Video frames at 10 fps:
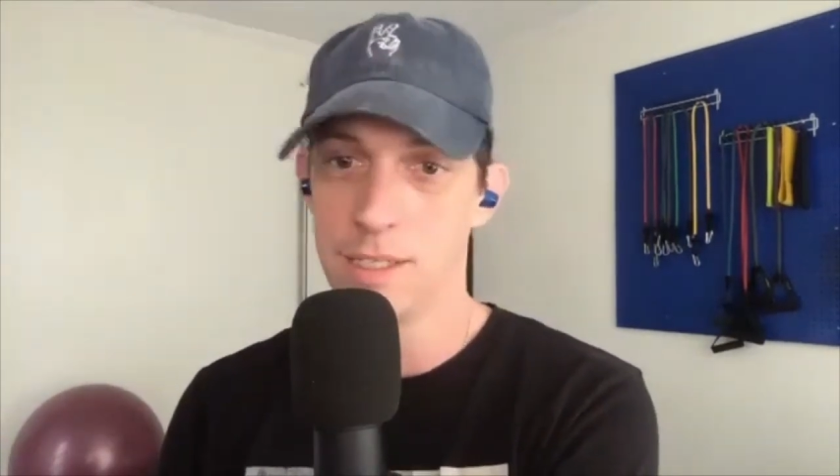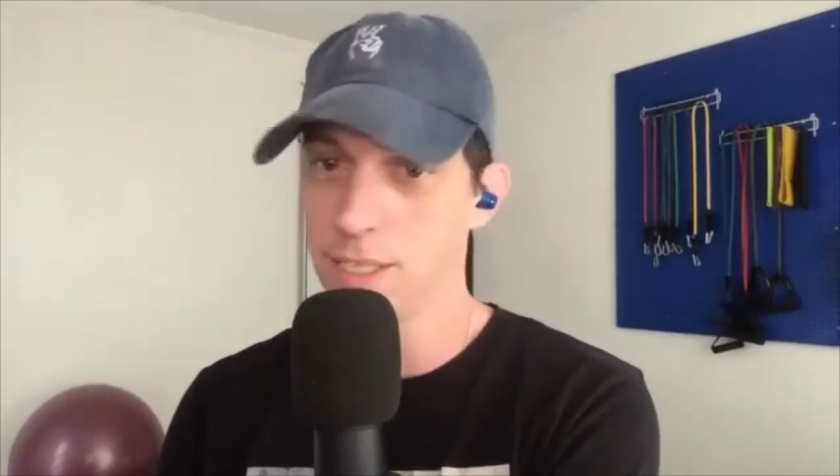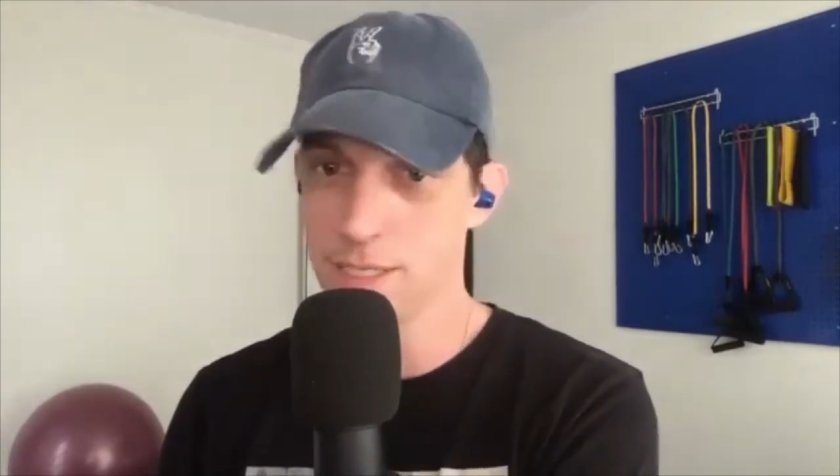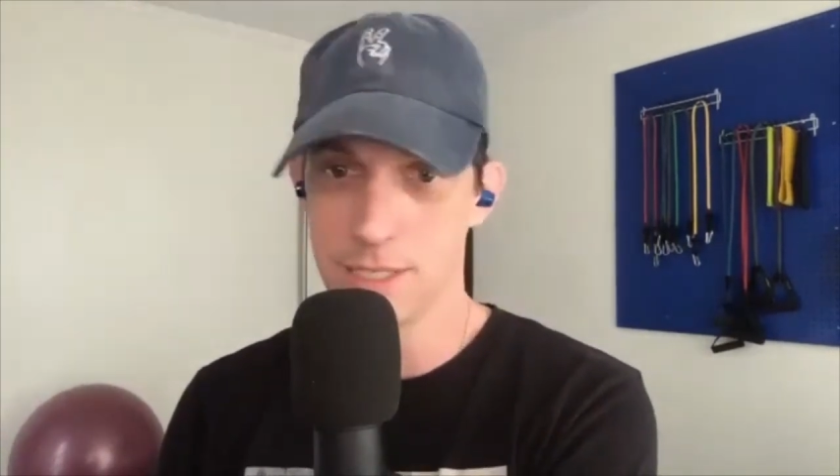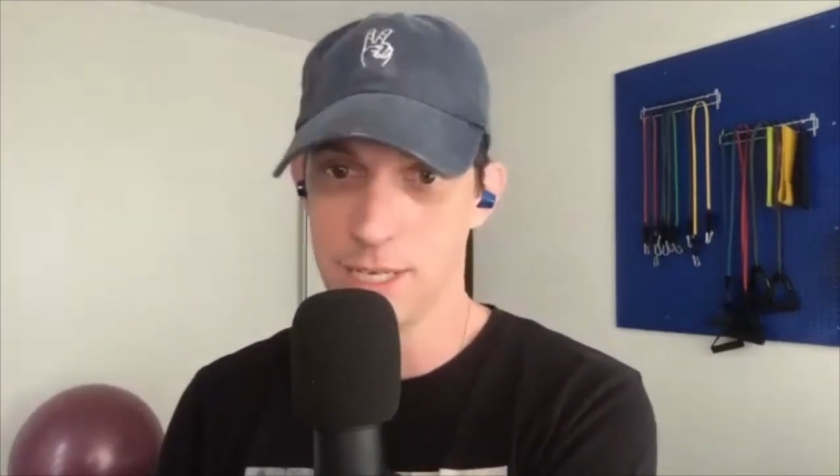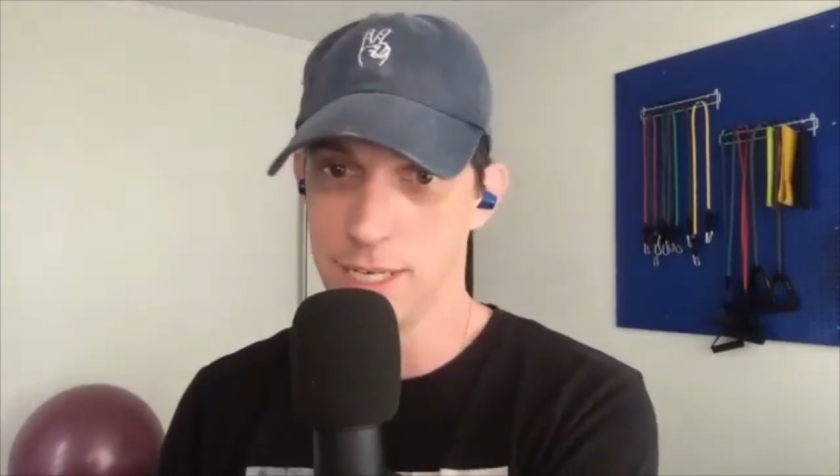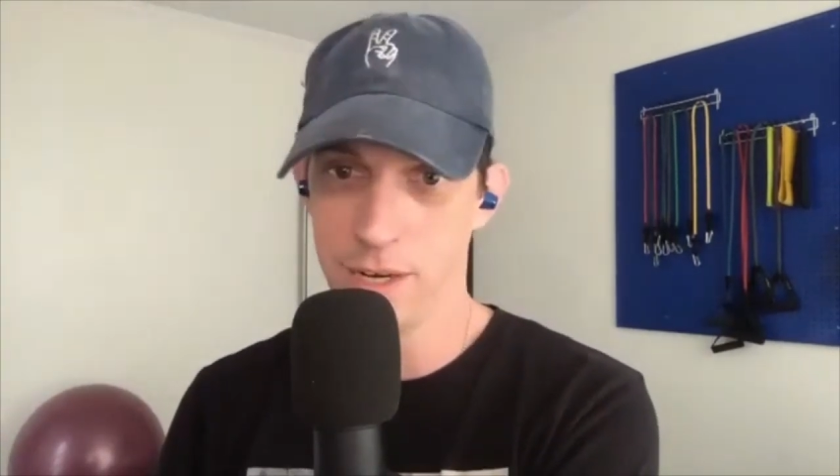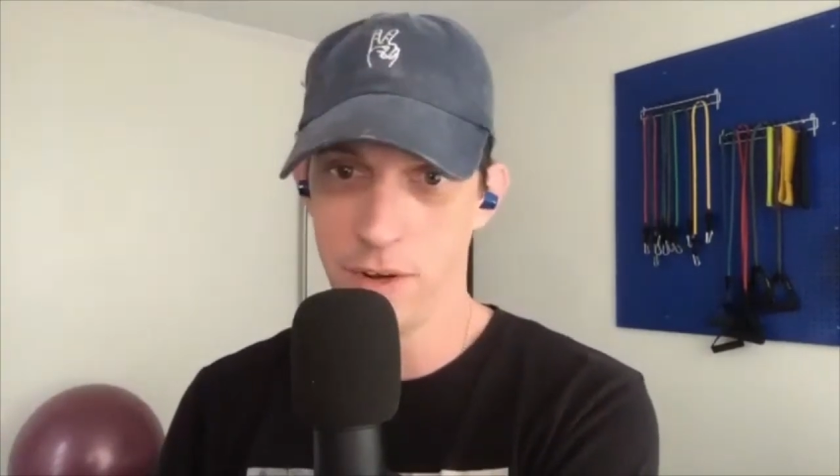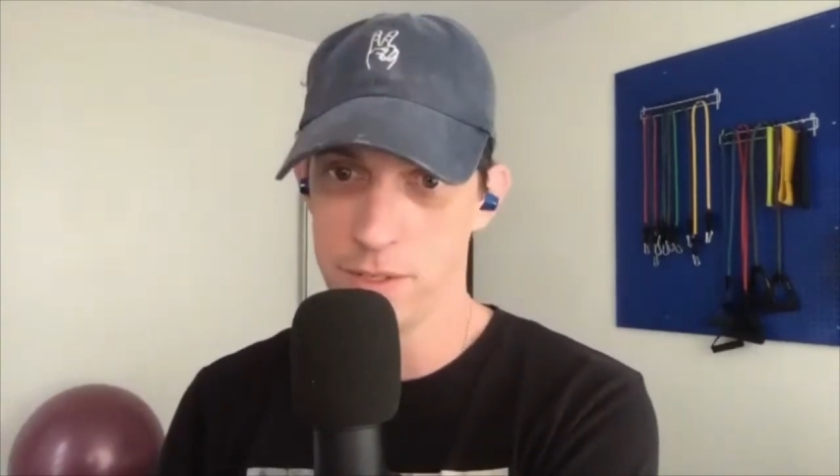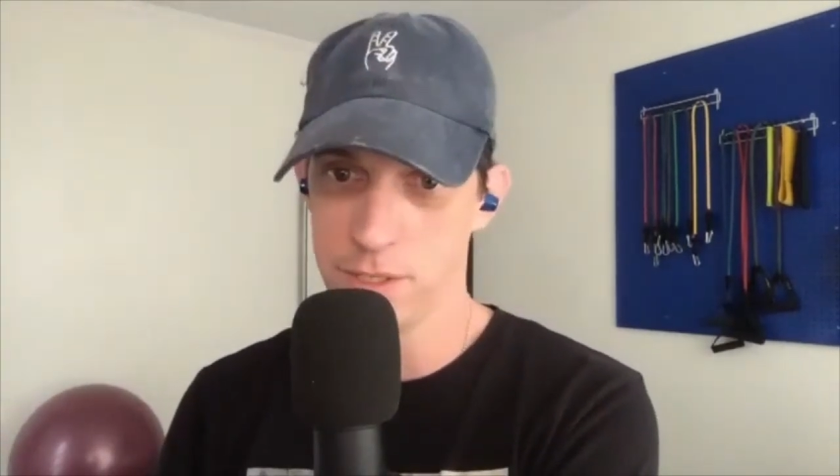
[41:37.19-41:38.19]
doesn't take
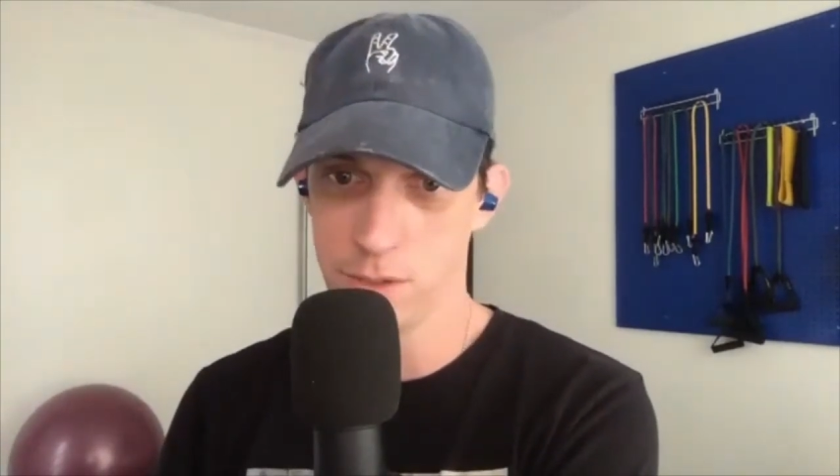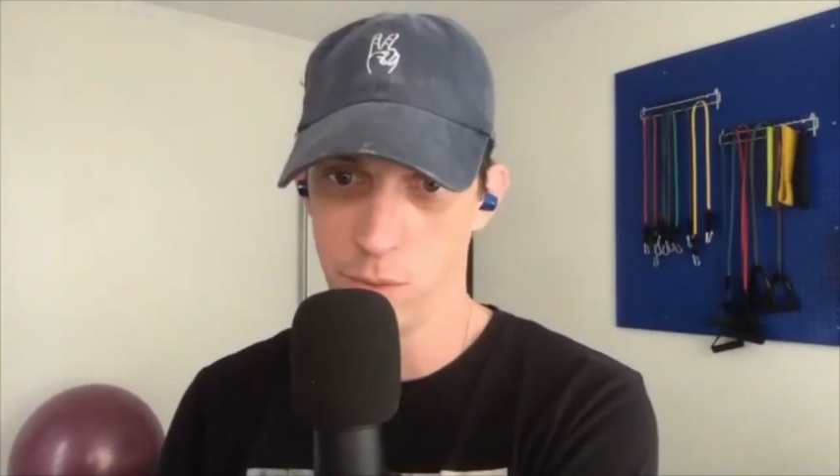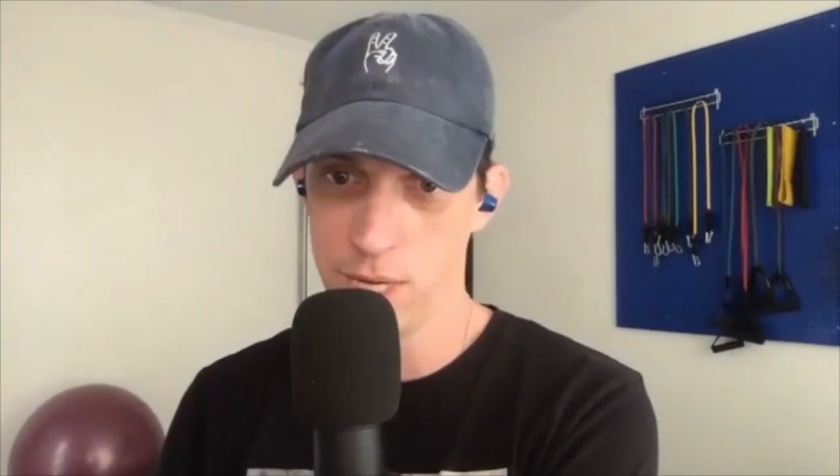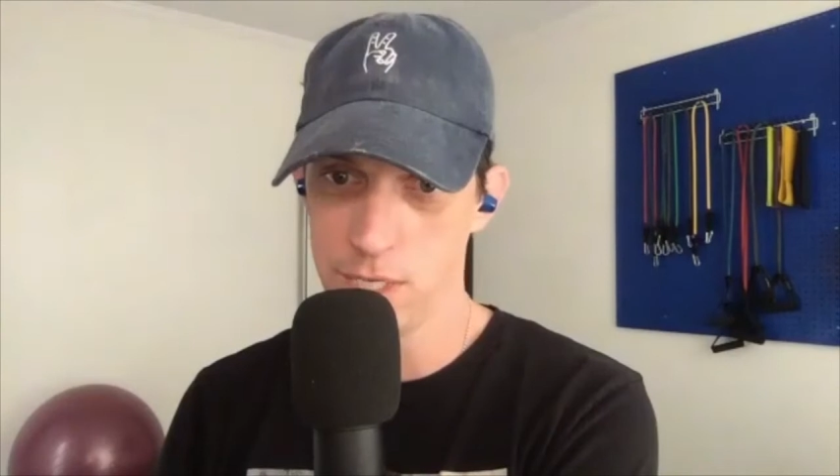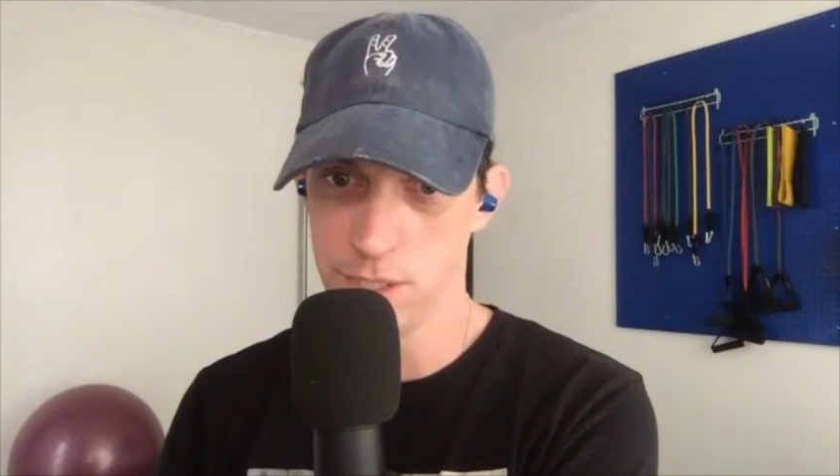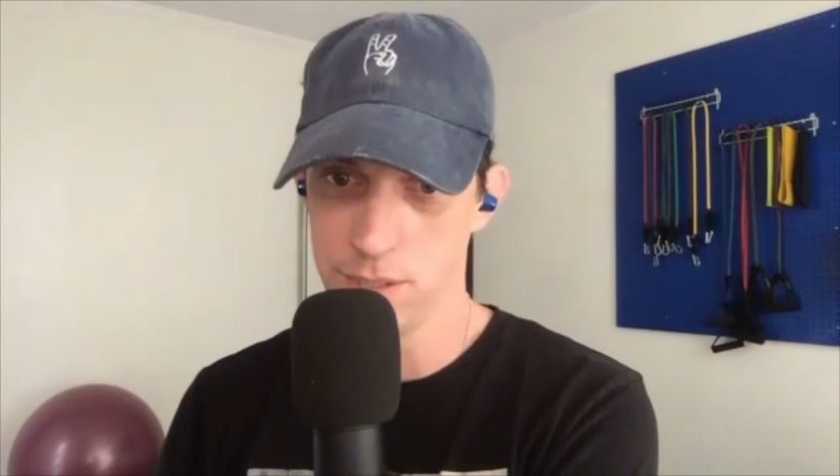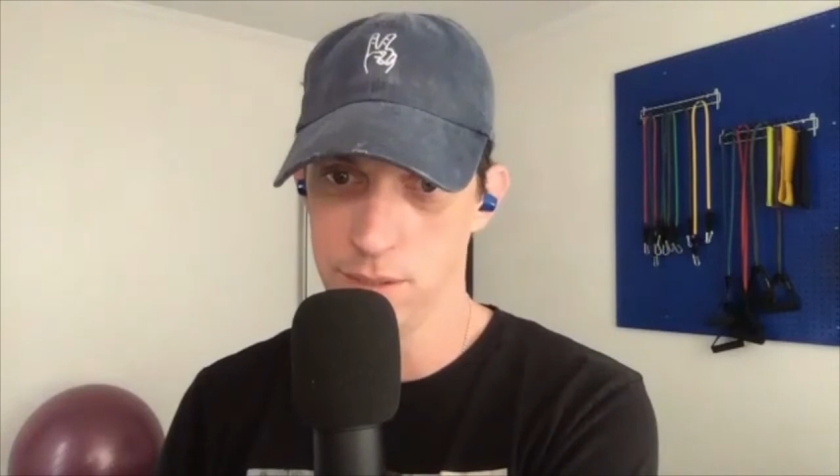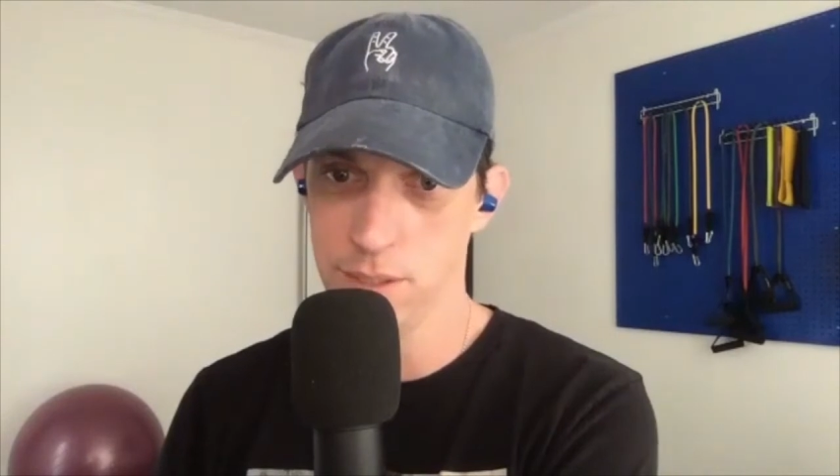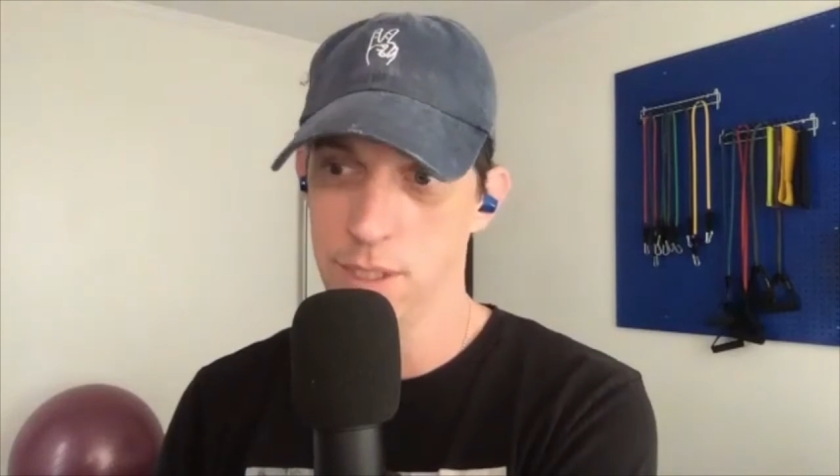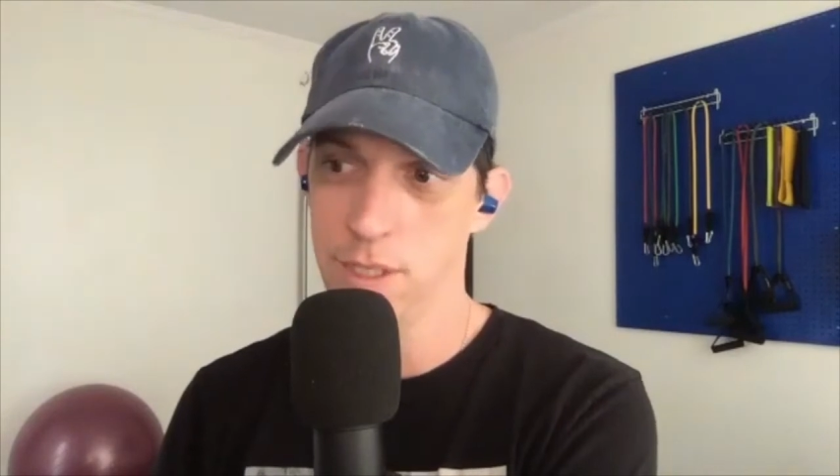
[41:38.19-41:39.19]
care of the situation.